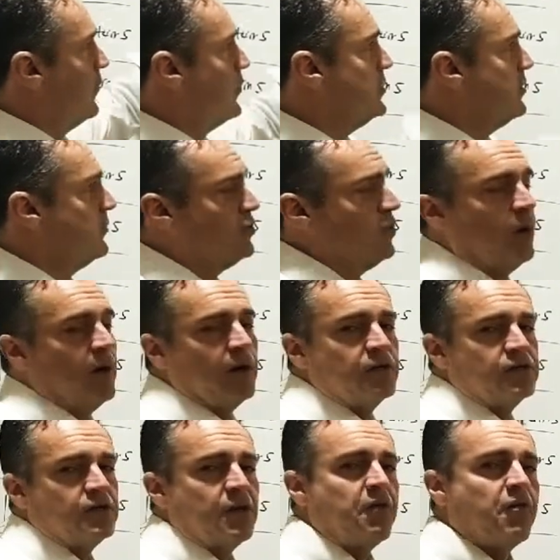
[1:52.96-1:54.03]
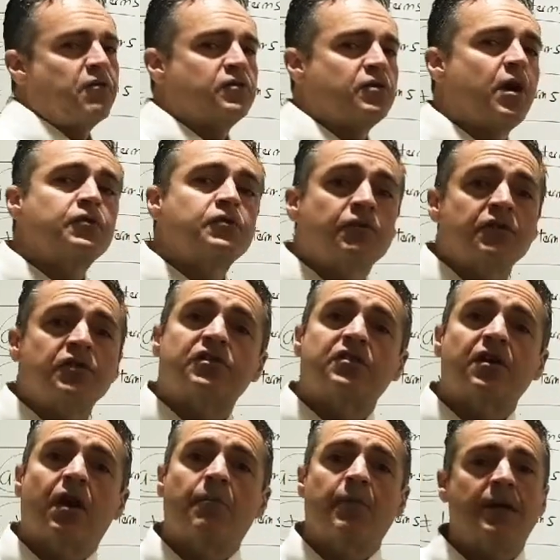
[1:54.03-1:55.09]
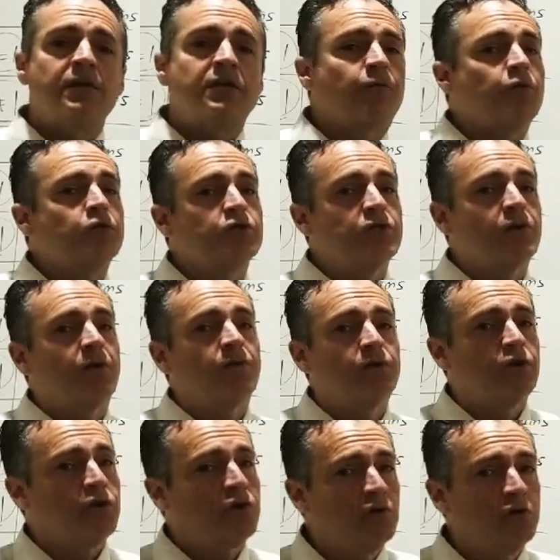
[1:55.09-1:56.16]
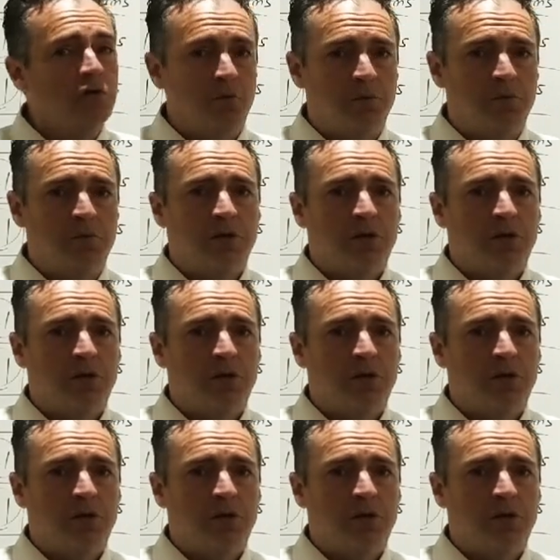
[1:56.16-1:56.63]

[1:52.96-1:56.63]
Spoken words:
of squares, and then there's also the sum and difference of cubes.